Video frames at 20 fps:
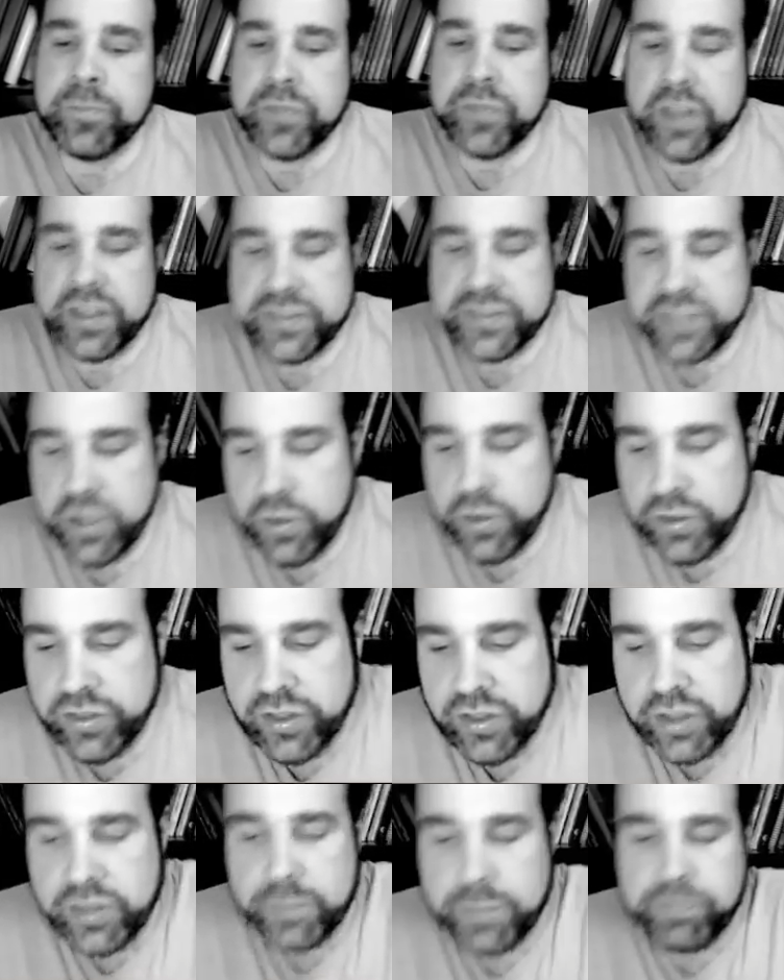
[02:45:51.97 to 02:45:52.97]
So
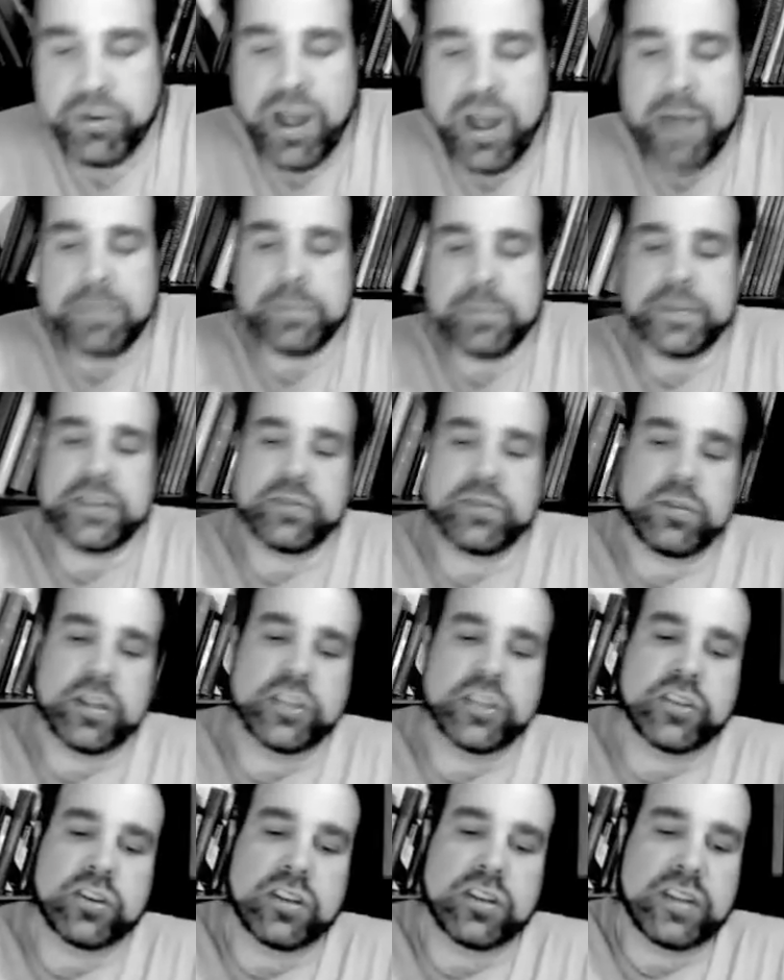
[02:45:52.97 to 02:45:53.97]
the, the problem it
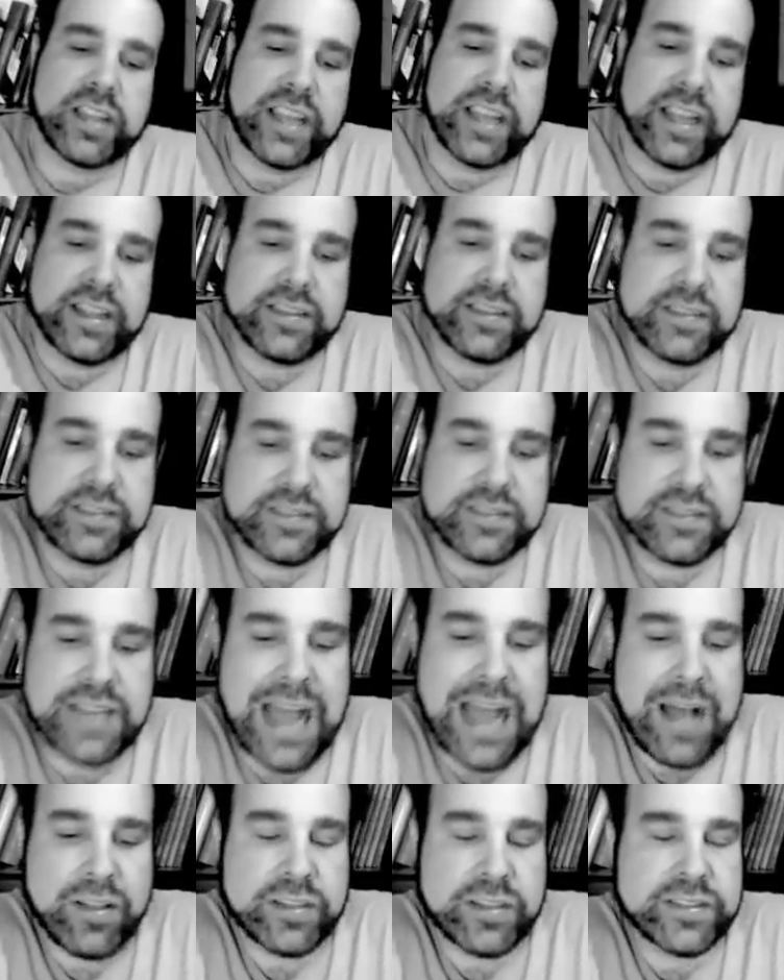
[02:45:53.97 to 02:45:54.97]
literally is,
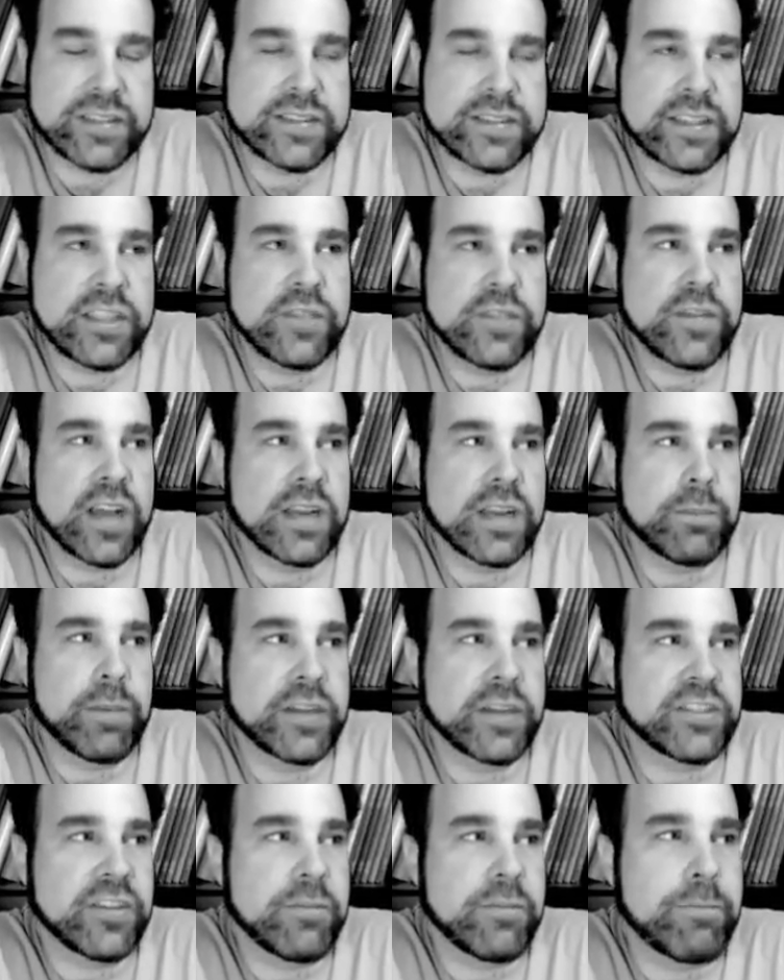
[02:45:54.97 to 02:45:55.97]
Talus, is that you've got a
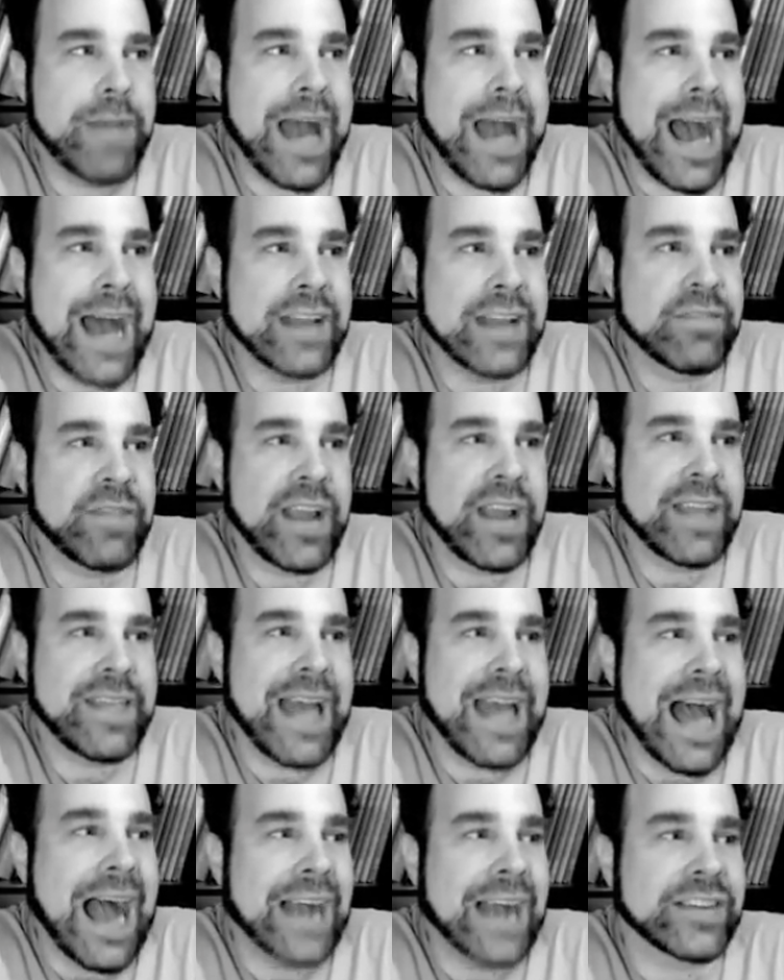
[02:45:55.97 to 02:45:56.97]
bunch of bad faith
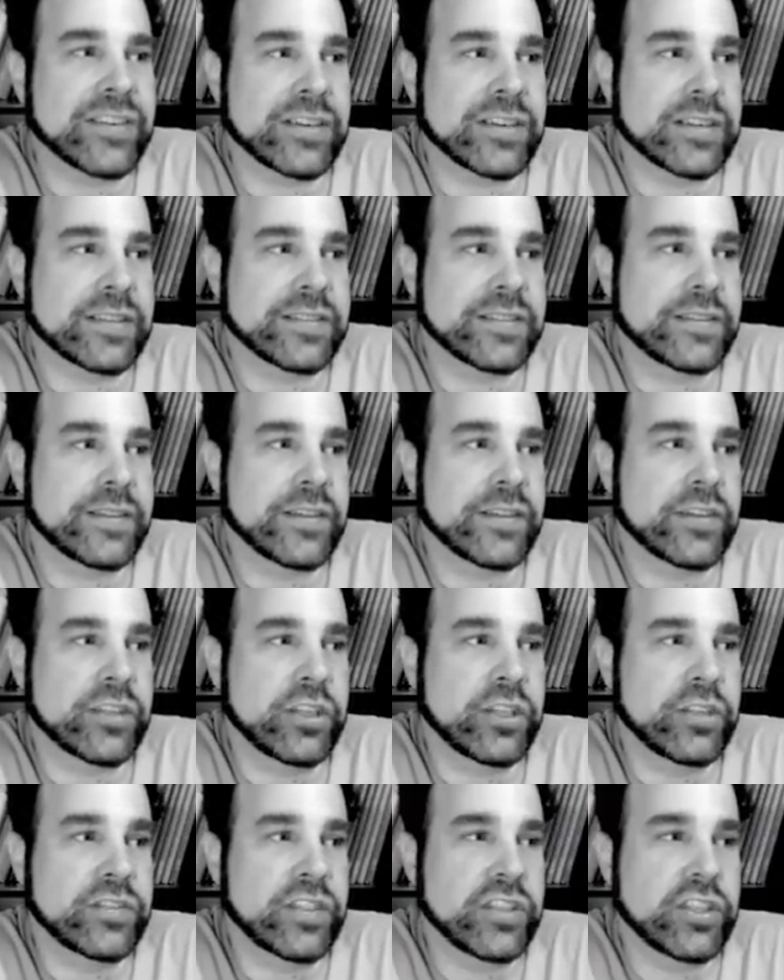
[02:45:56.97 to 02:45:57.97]
actors that are
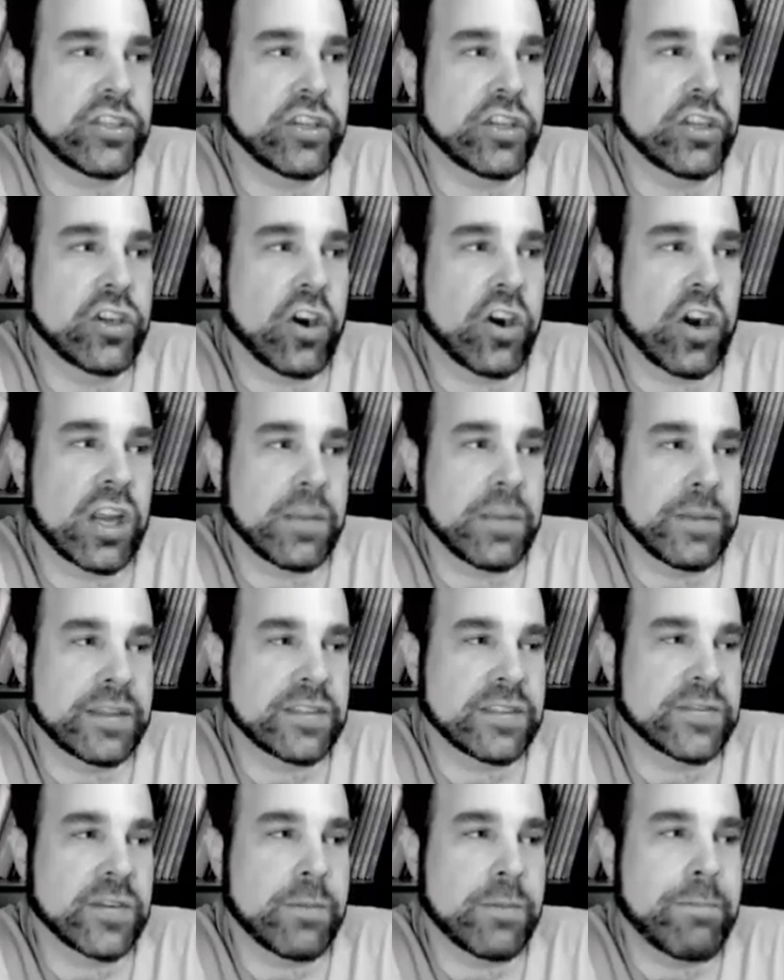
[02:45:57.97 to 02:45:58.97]
using good
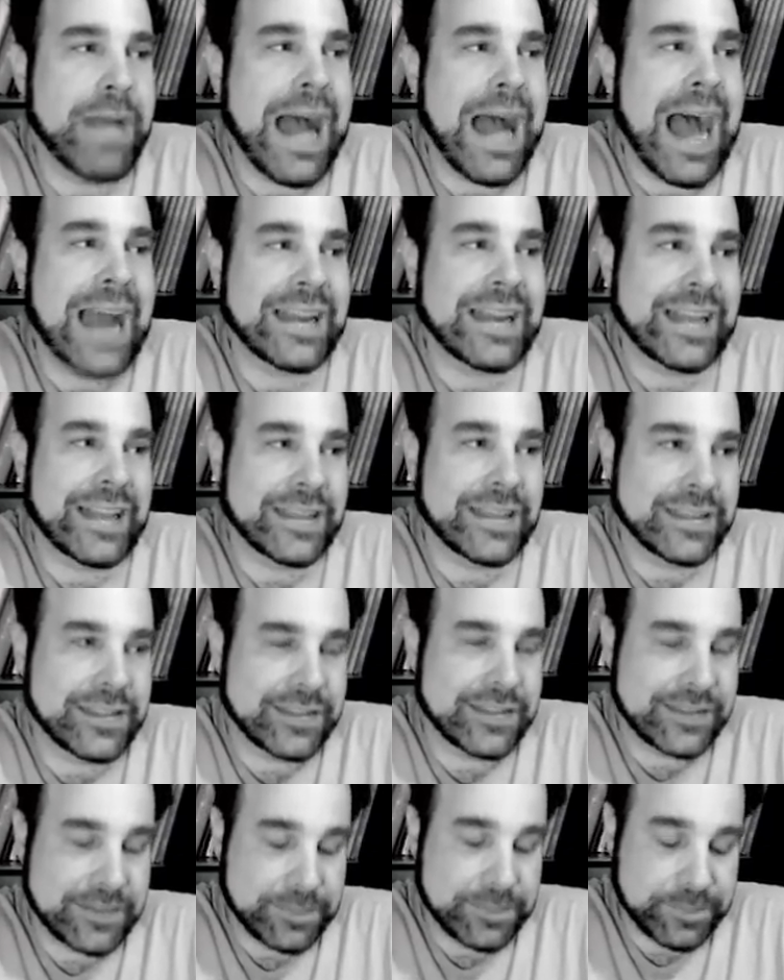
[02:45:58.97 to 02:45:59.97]
arguments for bad
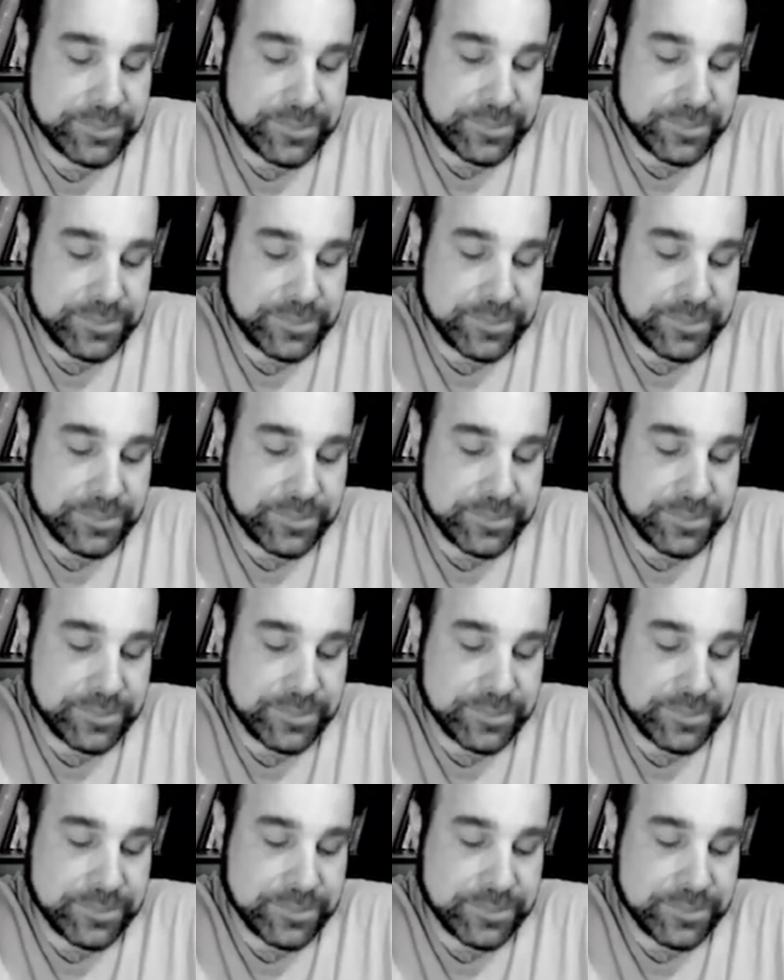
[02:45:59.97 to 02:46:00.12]
ends.